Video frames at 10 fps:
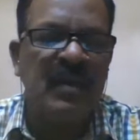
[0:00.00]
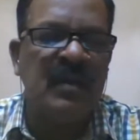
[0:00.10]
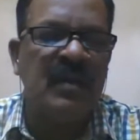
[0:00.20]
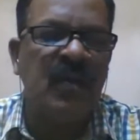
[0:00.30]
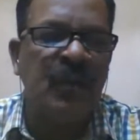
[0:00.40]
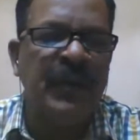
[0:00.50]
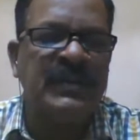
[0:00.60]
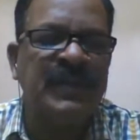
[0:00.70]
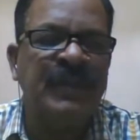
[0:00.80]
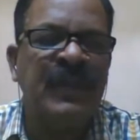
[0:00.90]
rupees
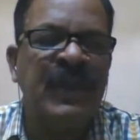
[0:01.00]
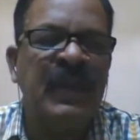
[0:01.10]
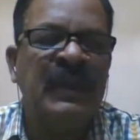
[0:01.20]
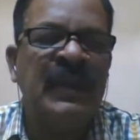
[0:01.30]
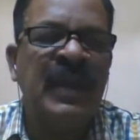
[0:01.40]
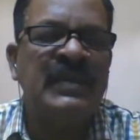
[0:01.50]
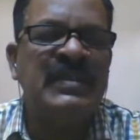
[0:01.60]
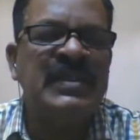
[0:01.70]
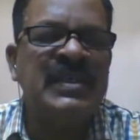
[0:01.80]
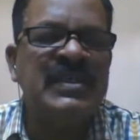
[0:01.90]
there are
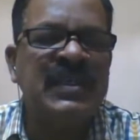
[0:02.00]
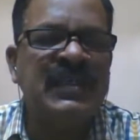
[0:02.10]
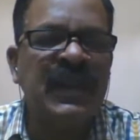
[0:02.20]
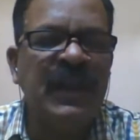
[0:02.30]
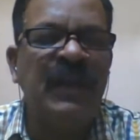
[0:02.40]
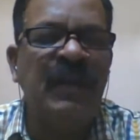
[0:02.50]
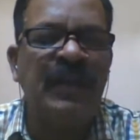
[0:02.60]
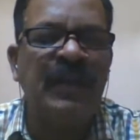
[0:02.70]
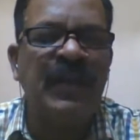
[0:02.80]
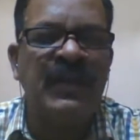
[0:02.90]
63 number of
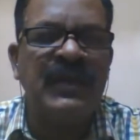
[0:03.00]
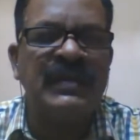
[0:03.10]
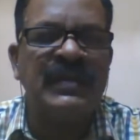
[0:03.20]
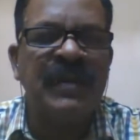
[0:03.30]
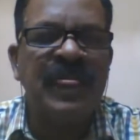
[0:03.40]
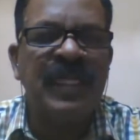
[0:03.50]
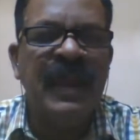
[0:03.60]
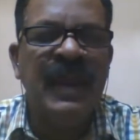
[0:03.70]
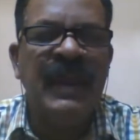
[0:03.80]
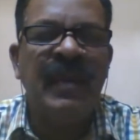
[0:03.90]
countries
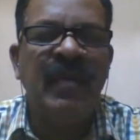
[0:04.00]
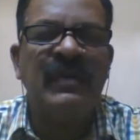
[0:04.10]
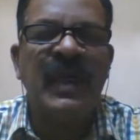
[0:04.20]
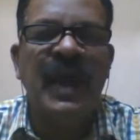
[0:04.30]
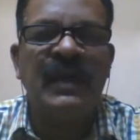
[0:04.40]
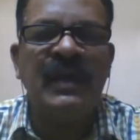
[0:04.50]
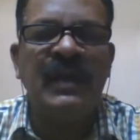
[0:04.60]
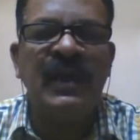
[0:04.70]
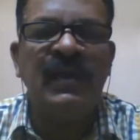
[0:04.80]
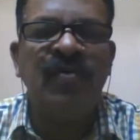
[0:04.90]
and around
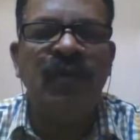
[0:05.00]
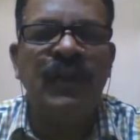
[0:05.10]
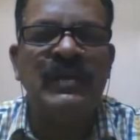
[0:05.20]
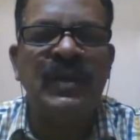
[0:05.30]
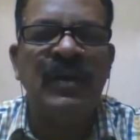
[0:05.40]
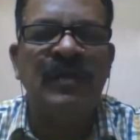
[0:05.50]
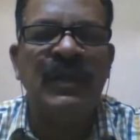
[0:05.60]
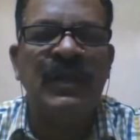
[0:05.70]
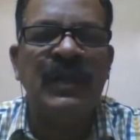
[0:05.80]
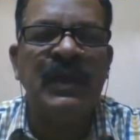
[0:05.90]
32 percent of the
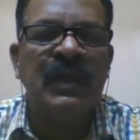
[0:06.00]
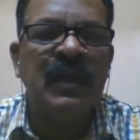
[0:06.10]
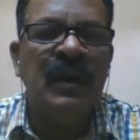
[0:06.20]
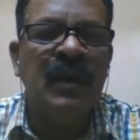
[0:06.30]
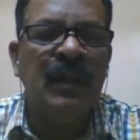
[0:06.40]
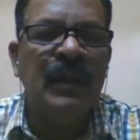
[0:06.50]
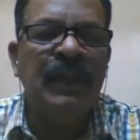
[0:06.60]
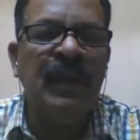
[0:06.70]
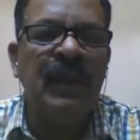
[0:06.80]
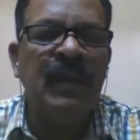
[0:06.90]
uh,
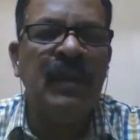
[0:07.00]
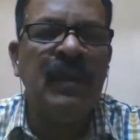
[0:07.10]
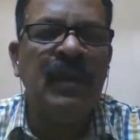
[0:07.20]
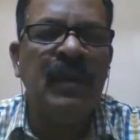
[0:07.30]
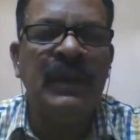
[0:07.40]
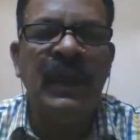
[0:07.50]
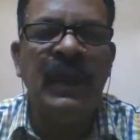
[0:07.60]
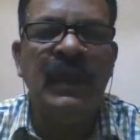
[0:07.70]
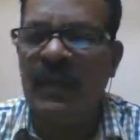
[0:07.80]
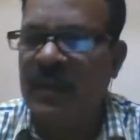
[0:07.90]
people uh, they are
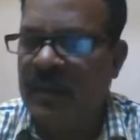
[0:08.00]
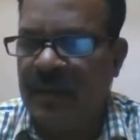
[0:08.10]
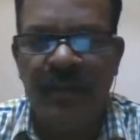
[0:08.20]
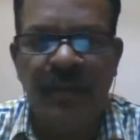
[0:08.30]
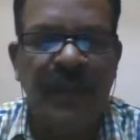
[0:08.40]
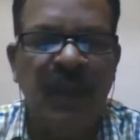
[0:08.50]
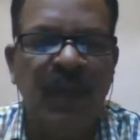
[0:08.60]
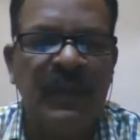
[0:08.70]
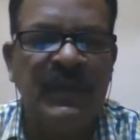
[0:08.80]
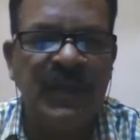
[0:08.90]
living with
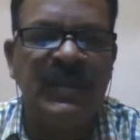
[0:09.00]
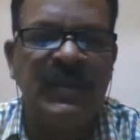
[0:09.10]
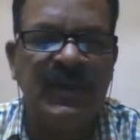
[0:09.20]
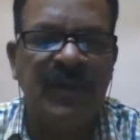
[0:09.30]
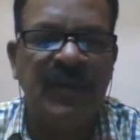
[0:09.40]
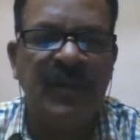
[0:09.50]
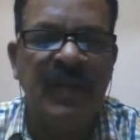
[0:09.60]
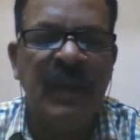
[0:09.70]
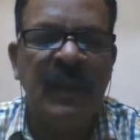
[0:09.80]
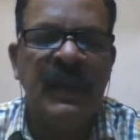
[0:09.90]
such income
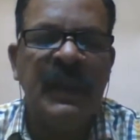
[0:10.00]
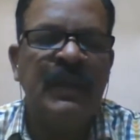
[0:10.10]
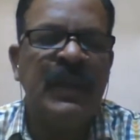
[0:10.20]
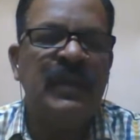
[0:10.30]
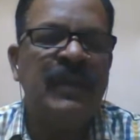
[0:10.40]
it means